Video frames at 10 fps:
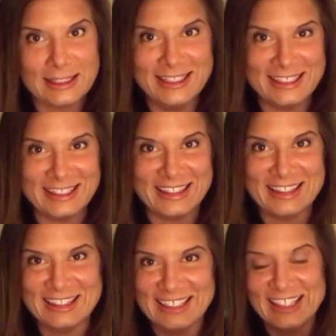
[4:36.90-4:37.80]
Can you
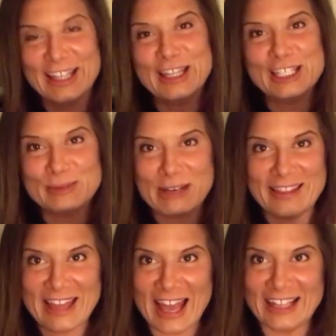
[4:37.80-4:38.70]
think about
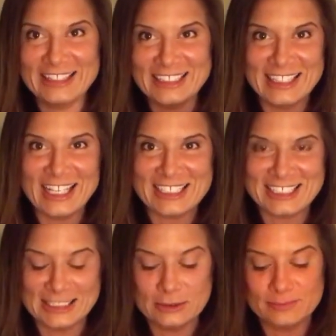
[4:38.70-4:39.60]
that in the
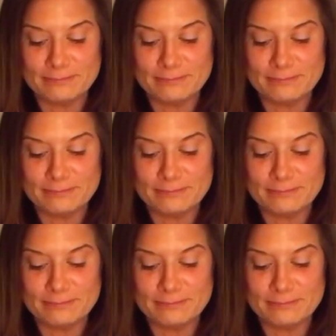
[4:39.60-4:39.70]
election?